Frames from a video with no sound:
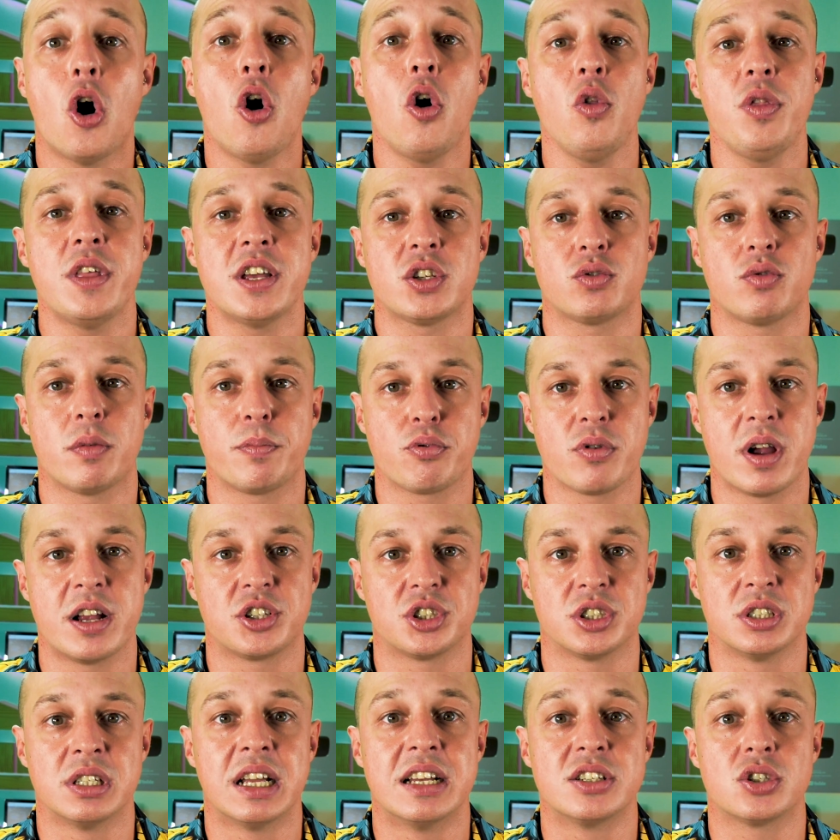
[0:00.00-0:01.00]
all this
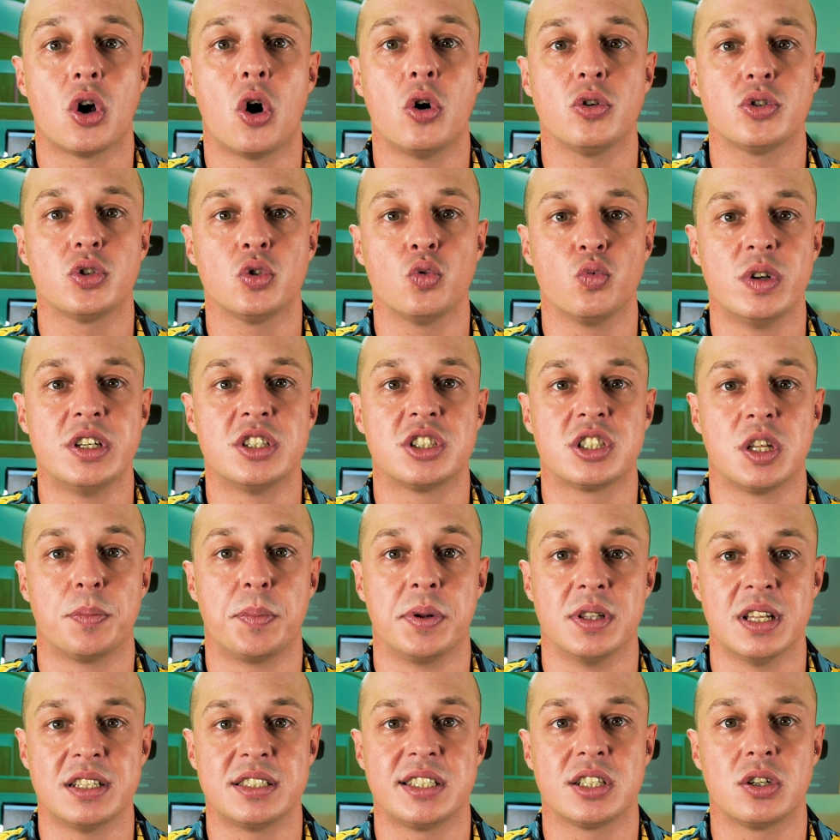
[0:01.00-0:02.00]
repression has also reached the
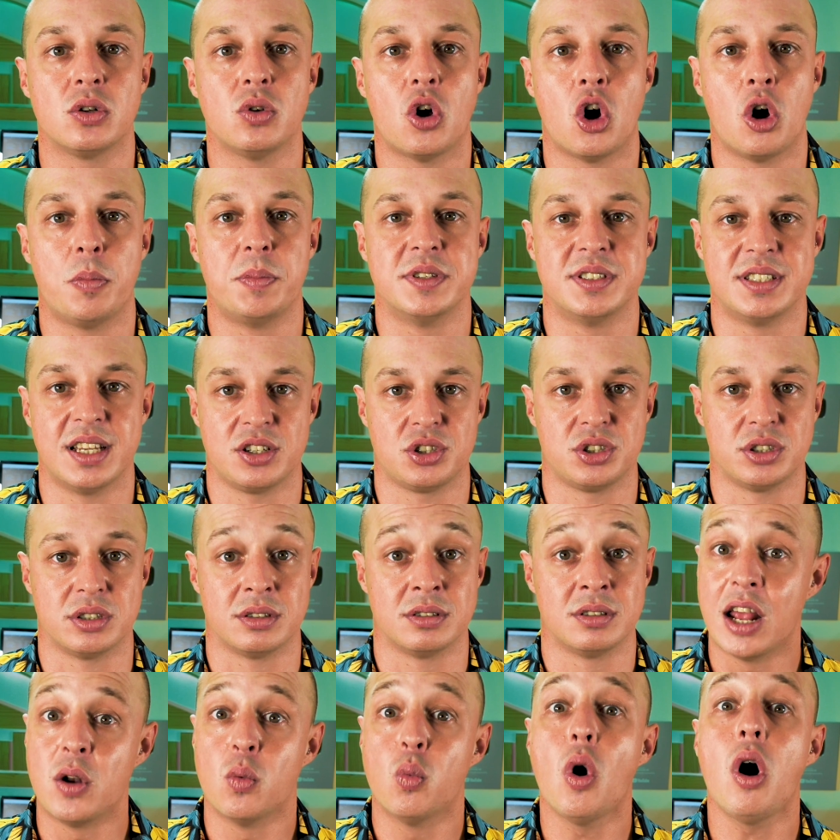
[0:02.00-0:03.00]
political
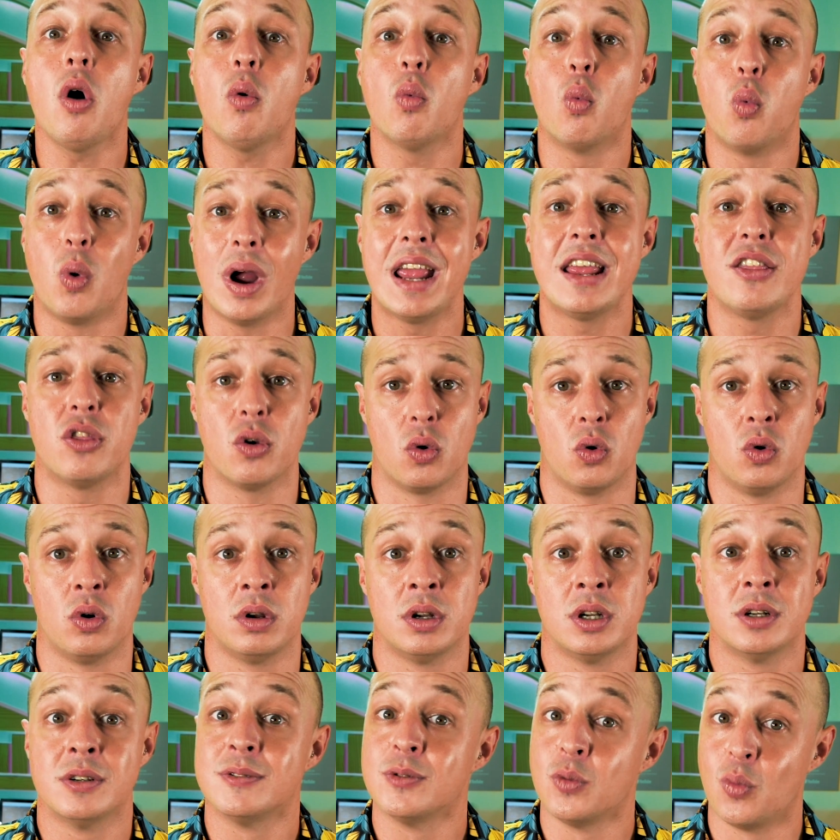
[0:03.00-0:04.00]
opposition. In what way, though?
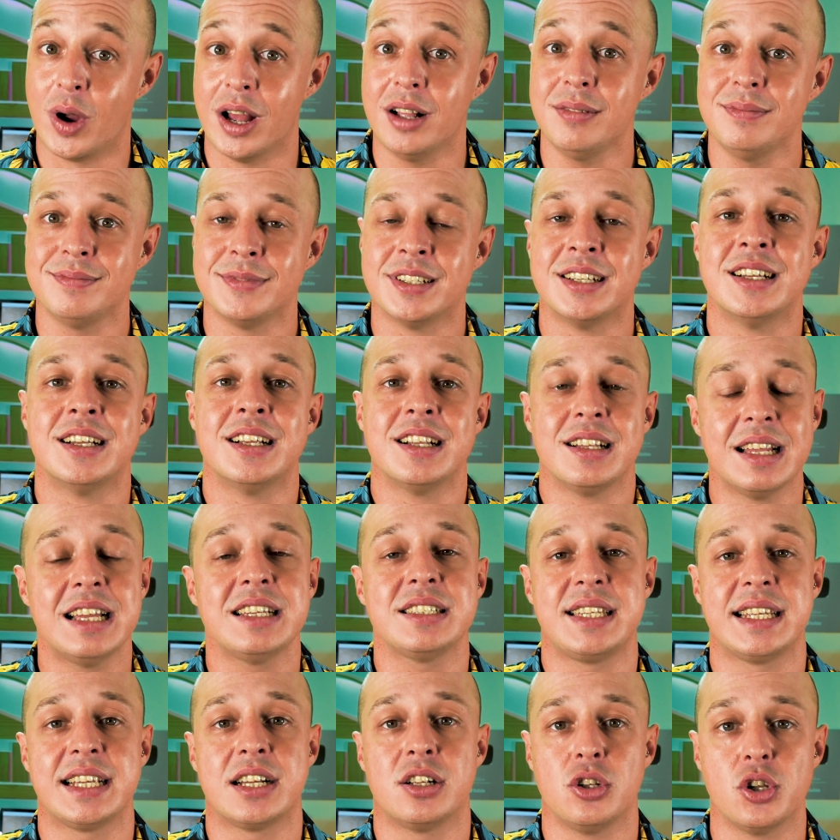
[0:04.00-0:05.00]
Well,
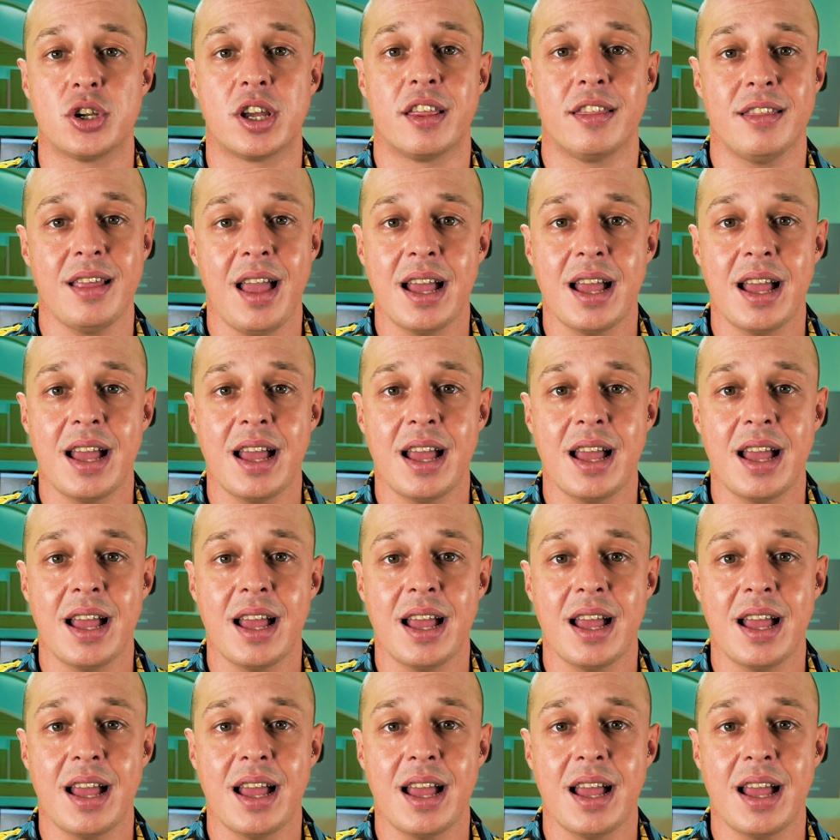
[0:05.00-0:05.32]
let's take a look at